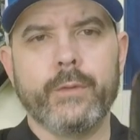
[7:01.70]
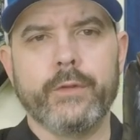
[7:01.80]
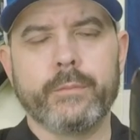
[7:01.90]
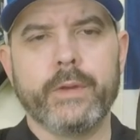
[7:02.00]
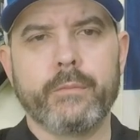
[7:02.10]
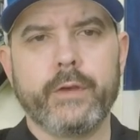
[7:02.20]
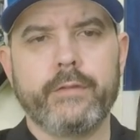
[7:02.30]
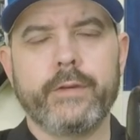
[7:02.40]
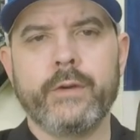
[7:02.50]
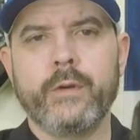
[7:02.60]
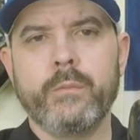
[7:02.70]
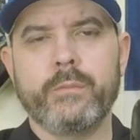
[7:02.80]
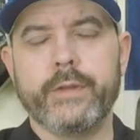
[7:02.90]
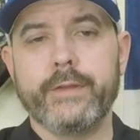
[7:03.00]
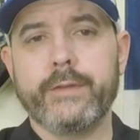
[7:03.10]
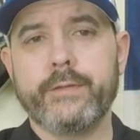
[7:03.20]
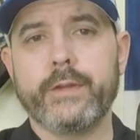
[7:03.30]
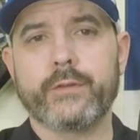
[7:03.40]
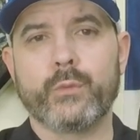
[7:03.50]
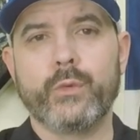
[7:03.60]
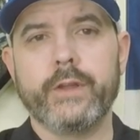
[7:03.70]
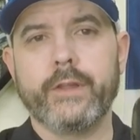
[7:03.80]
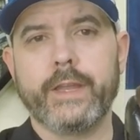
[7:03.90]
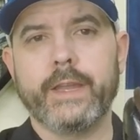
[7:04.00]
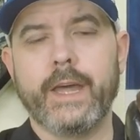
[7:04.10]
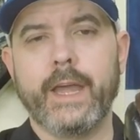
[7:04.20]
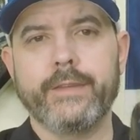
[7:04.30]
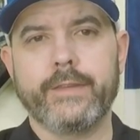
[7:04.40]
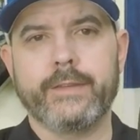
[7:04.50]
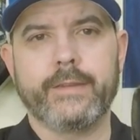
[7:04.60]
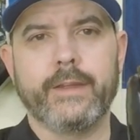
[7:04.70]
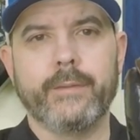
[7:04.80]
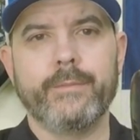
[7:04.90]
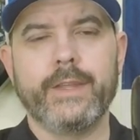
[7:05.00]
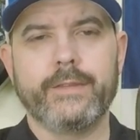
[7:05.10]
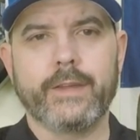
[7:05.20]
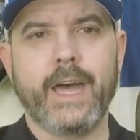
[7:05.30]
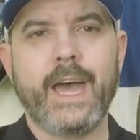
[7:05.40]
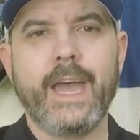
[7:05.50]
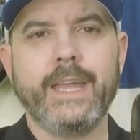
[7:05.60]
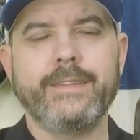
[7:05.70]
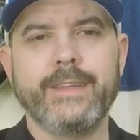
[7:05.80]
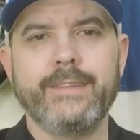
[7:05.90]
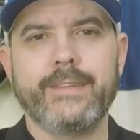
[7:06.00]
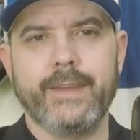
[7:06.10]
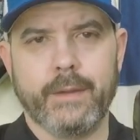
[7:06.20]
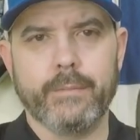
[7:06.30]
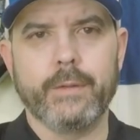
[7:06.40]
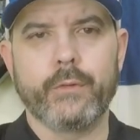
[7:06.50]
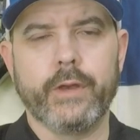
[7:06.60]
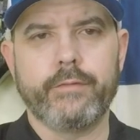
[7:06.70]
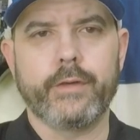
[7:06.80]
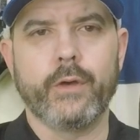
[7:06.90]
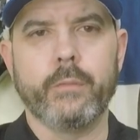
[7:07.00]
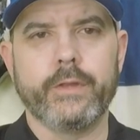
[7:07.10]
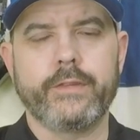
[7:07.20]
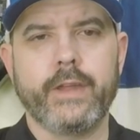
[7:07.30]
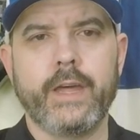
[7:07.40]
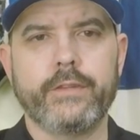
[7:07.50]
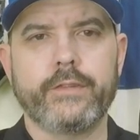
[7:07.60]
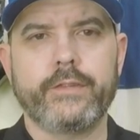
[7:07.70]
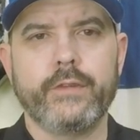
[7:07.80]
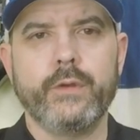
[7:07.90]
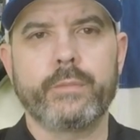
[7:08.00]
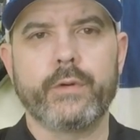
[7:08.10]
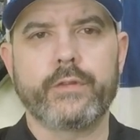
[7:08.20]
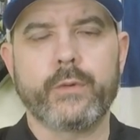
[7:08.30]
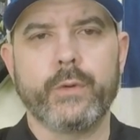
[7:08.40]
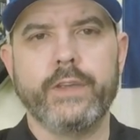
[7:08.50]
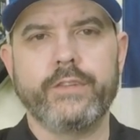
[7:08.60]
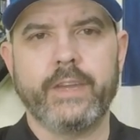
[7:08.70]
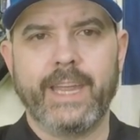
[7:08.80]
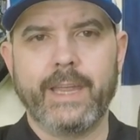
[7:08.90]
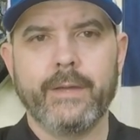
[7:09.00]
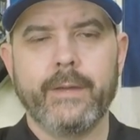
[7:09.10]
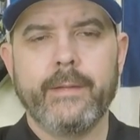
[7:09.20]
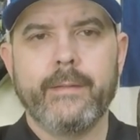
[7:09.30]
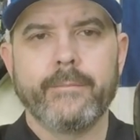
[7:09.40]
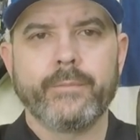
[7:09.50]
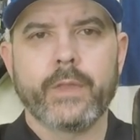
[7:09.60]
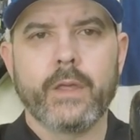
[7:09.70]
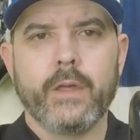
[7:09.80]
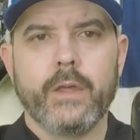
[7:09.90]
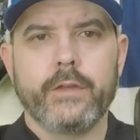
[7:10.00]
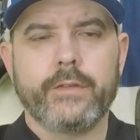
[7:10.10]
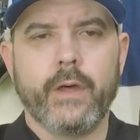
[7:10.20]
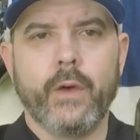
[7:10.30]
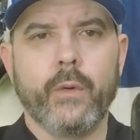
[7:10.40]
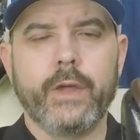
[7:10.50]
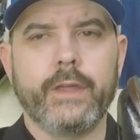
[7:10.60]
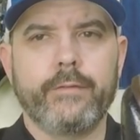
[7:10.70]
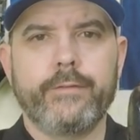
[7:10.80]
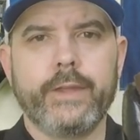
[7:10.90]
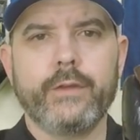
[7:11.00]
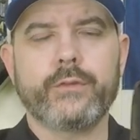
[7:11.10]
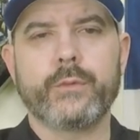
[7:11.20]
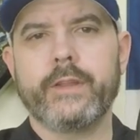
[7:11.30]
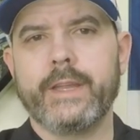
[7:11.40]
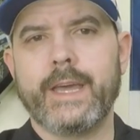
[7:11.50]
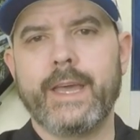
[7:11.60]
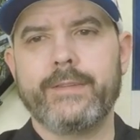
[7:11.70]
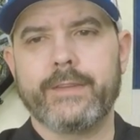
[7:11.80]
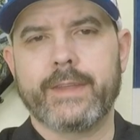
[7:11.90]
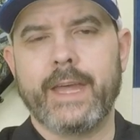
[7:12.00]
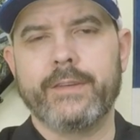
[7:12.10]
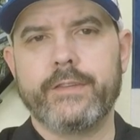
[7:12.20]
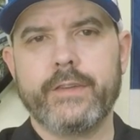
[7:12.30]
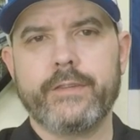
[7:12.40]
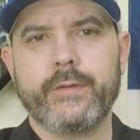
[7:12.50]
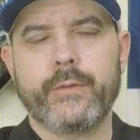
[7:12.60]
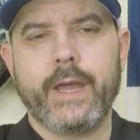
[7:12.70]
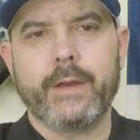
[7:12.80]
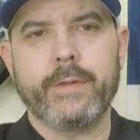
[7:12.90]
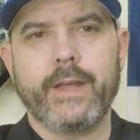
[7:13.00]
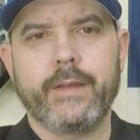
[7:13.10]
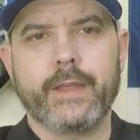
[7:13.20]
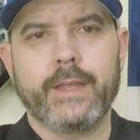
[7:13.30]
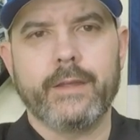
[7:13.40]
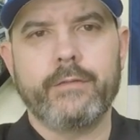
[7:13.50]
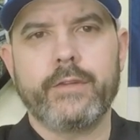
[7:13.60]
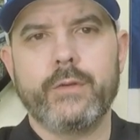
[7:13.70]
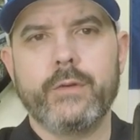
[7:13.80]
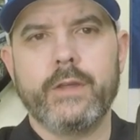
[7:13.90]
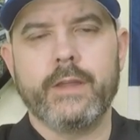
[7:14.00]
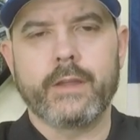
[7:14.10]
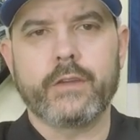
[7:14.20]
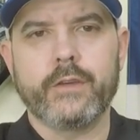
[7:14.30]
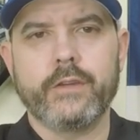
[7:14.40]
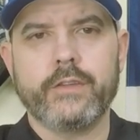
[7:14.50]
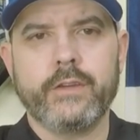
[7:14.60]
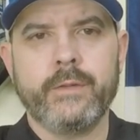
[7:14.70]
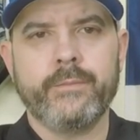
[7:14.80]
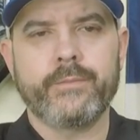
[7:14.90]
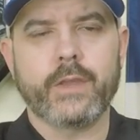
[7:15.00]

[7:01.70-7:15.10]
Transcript: it was memory foam, but this feels really nice. It's a, it's a high density memory foam. It's not super squishy. So it feels really nice. It's got just the right amount of give to it and cushion.